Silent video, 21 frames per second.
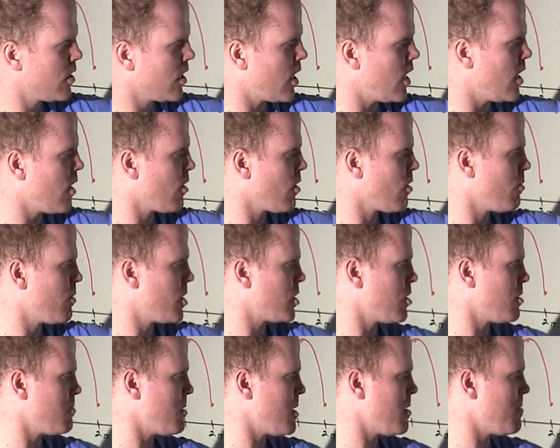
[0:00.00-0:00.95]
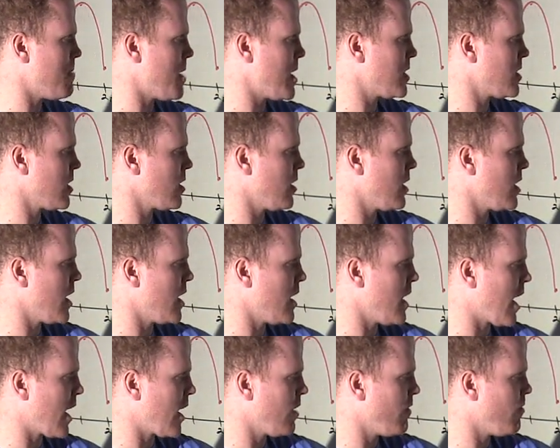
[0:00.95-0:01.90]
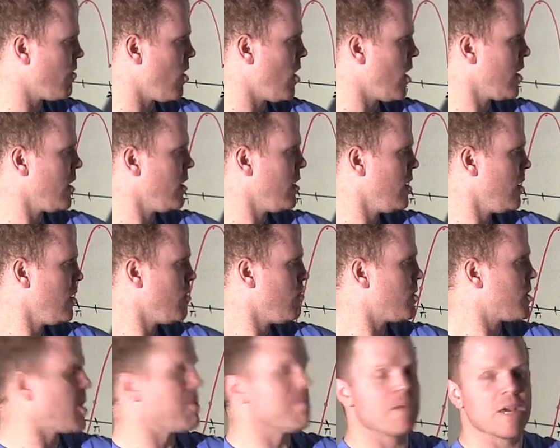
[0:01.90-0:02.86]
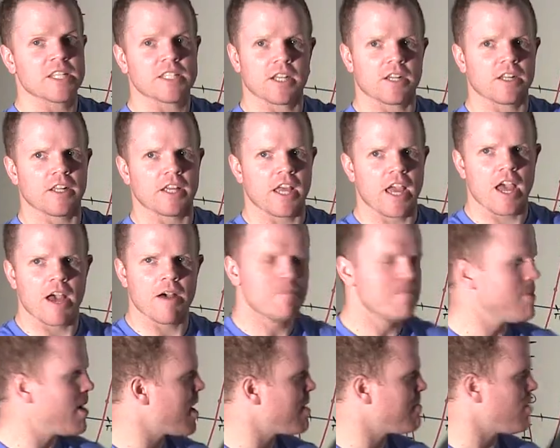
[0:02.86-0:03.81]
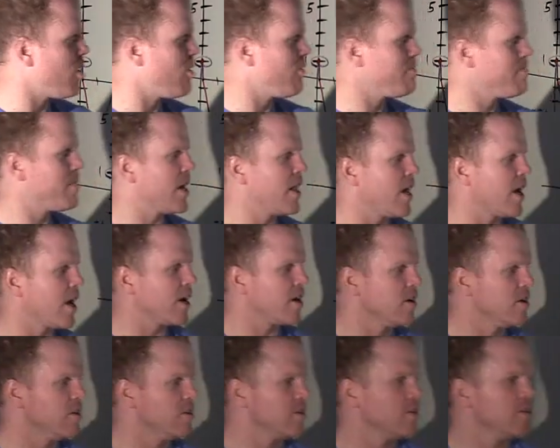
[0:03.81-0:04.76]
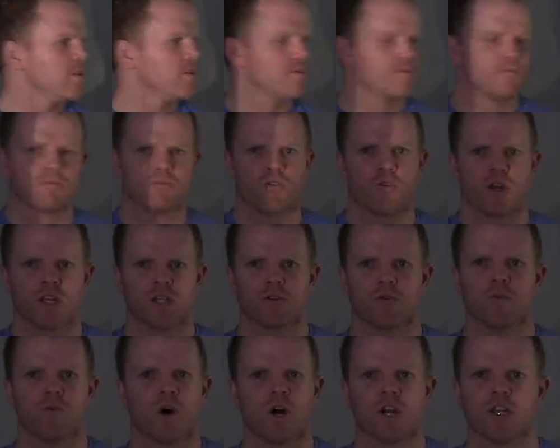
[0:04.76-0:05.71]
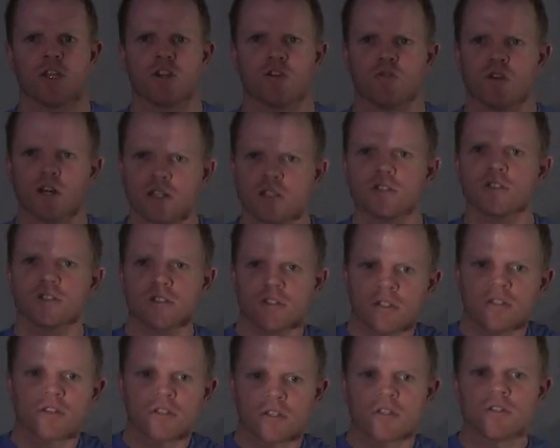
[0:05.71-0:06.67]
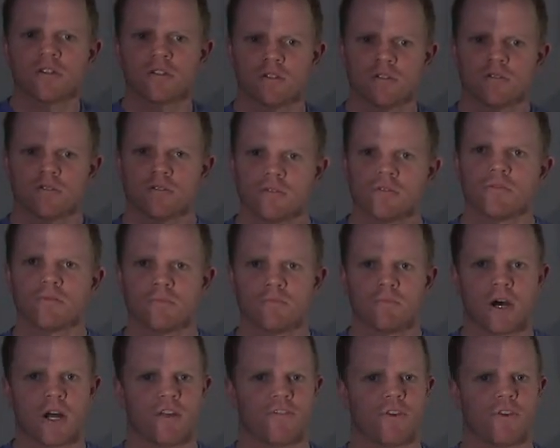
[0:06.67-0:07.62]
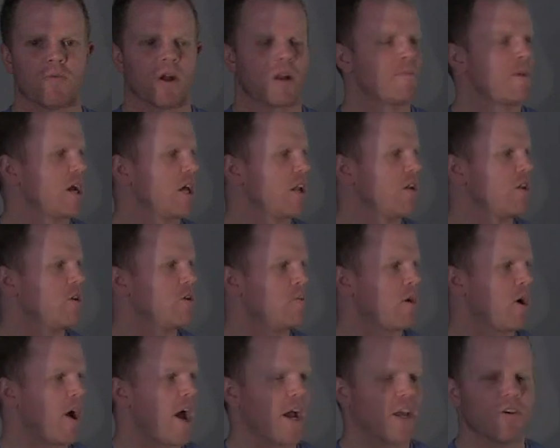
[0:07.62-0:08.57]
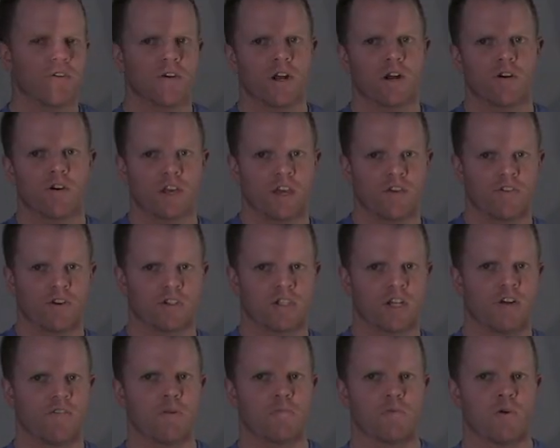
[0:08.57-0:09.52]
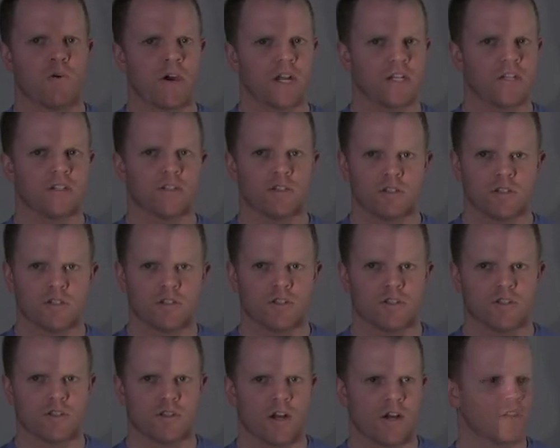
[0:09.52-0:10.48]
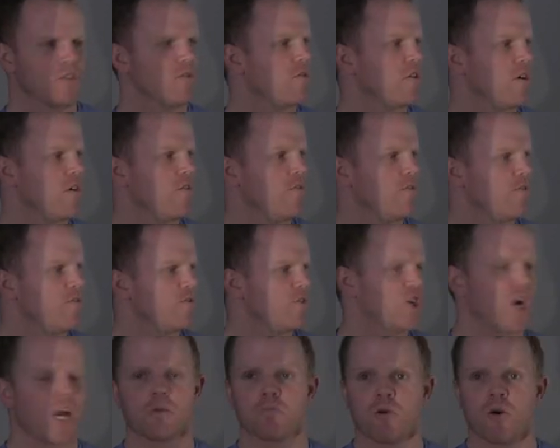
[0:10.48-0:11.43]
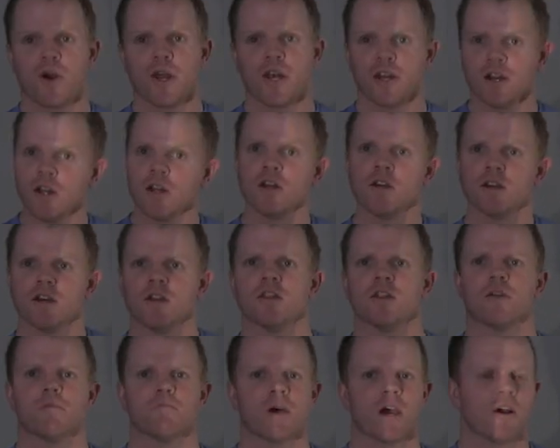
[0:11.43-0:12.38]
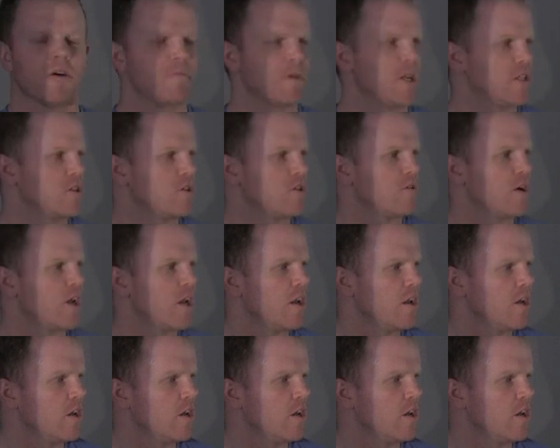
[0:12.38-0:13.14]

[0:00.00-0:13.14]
here, we should be basically a -1, which I basically am. I'm off by like 0.1 units. But want to make it a little more accurate or give yourself a sort of checkpoint, then by all means do it.